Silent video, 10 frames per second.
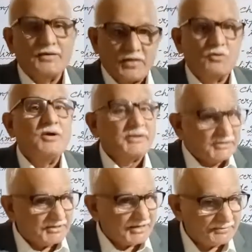Now,
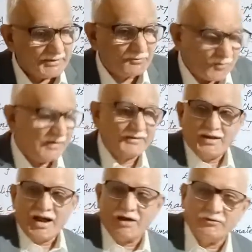key statement 1.
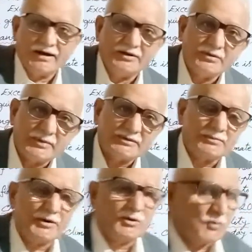I would like to impress
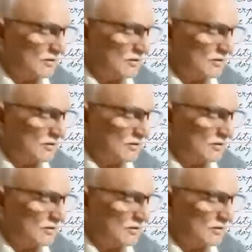upon you